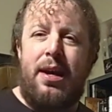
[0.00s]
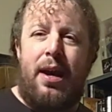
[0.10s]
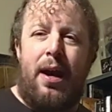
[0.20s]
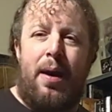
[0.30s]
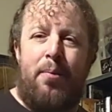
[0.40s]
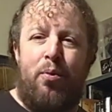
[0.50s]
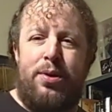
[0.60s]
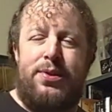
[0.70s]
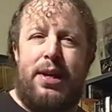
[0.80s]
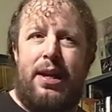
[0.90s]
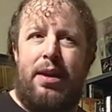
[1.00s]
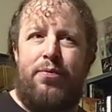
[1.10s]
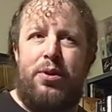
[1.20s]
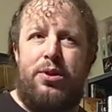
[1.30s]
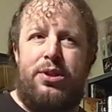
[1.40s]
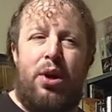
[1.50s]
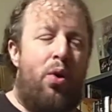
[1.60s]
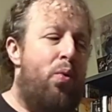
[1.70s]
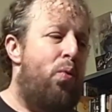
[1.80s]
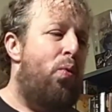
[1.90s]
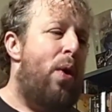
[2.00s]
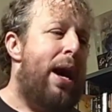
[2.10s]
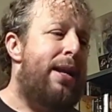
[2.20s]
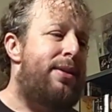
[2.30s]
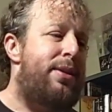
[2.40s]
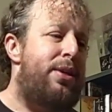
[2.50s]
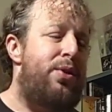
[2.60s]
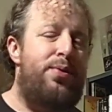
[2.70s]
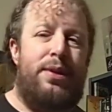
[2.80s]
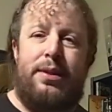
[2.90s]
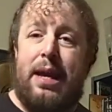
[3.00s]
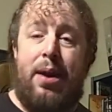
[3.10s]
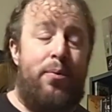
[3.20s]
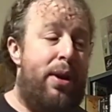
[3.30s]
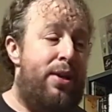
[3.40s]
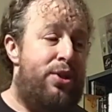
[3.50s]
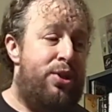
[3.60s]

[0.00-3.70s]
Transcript: was that if you don't want to use it that way,